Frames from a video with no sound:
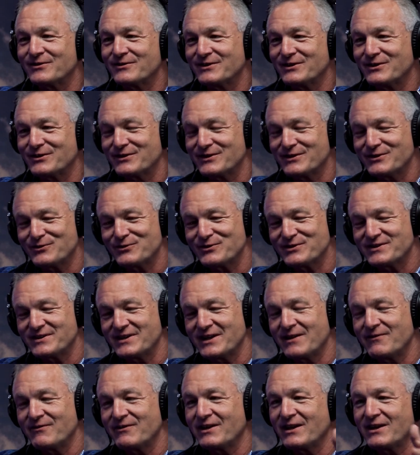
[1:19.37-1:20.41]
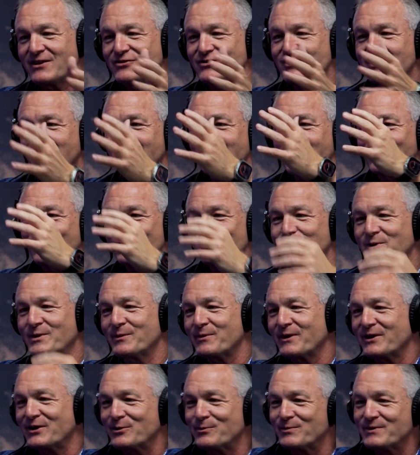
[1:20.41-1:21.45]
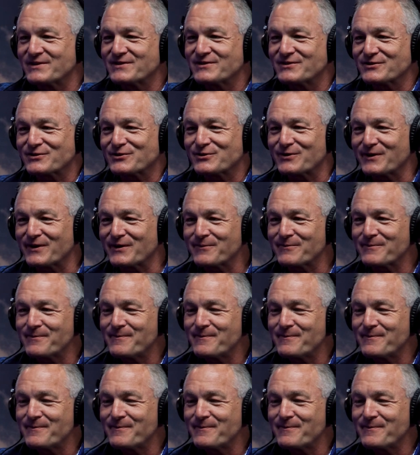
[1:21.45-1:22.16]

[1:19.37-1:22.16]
your interest in aviation and a little bit about your business career?